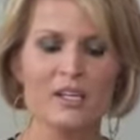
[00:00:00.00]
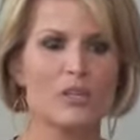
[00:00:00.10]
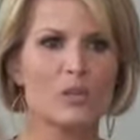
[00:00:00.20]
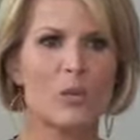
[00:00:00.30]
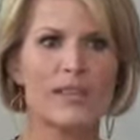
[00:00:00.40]
So
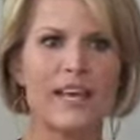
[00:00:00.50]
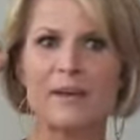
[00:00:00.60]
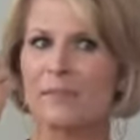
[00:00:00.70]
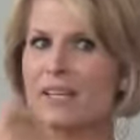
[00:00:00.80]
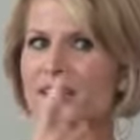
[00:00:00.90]
just one
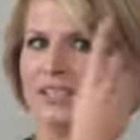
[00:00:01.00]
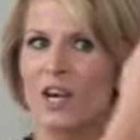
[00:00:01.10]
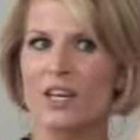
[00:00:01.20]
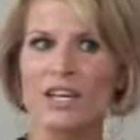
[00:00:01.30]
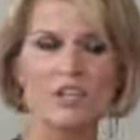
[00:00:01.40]
light
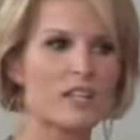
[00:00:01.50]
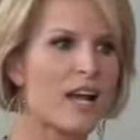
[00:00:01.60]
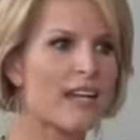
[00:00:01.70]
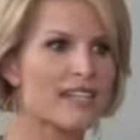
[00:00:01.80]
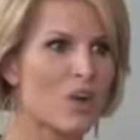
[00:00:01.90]
mist on each
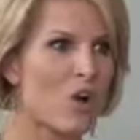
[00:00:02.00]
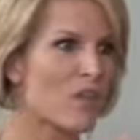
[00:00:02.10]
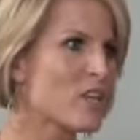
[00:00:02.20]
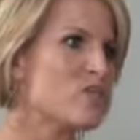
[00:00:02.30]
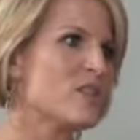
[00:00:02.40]
side is
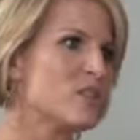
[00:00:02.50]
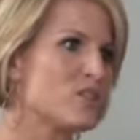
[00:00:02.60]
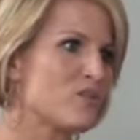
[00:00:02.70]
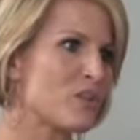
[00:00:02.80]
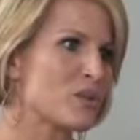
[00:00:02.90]
all that you need to
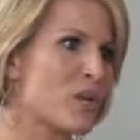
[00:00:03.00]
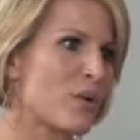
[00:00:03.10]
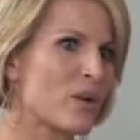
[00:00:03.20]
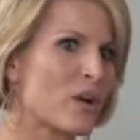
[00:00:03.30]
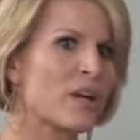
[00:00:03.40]
do for your
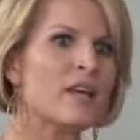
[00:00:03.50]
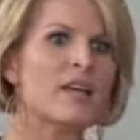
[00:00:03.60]
toner.